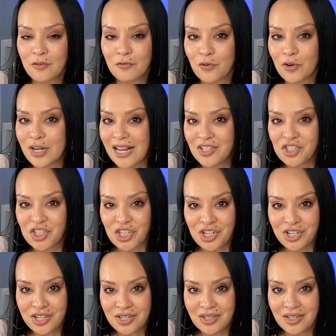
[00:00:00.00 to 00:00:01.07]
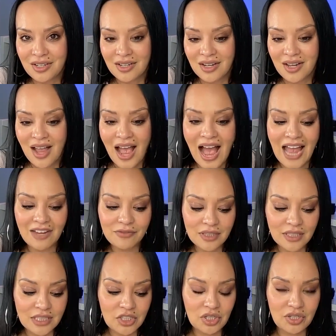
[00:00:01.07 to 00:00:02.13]
for next year, I've
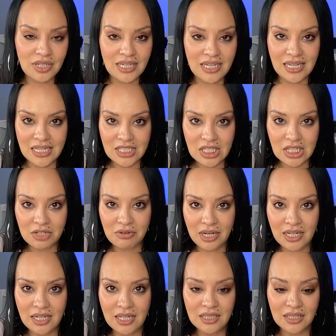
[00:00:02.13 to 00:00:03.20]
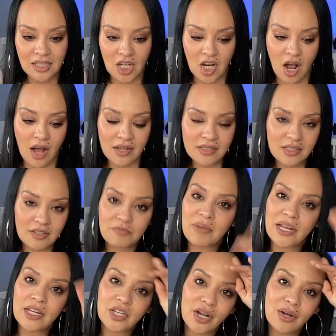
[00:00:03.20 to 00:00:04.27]
literally integrated the cost of
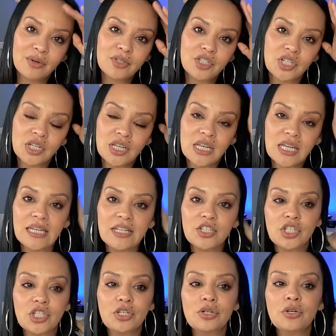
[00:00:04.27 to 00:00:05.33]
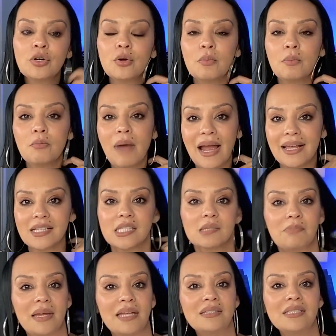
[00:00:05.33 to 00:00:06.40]
my coach into my
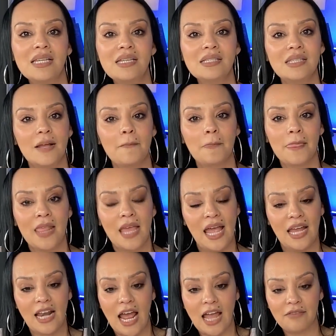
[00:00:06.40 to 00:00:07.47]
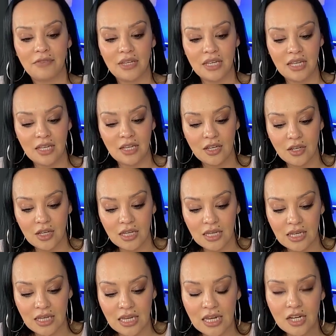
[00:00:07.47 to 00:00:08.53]
expenses, and I've
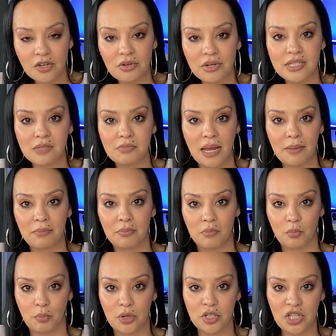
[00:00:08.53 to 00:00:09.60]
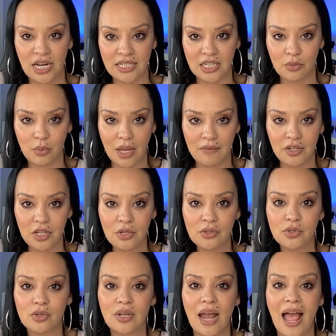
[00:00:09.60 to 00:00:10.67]
increased my projected revenue
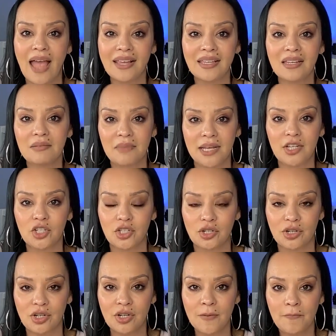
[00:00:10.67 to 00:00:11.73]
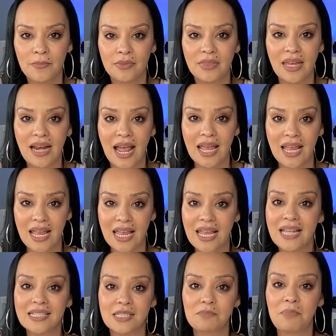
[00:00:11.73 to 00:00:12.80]
so that I can make sure that I
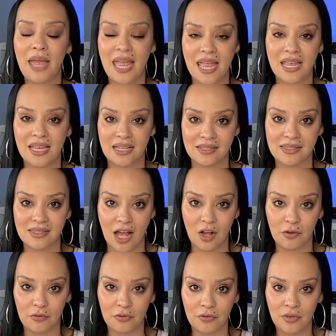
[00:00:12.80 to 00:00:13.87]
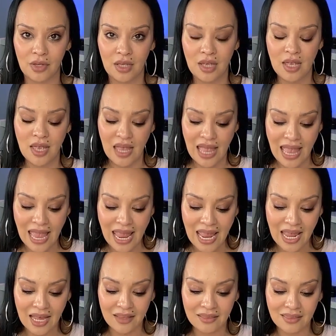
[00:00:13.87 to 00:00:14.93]
it's paying itself.
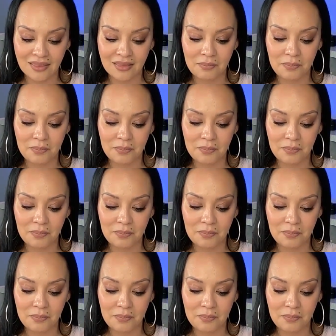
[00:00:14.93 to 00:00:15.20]
And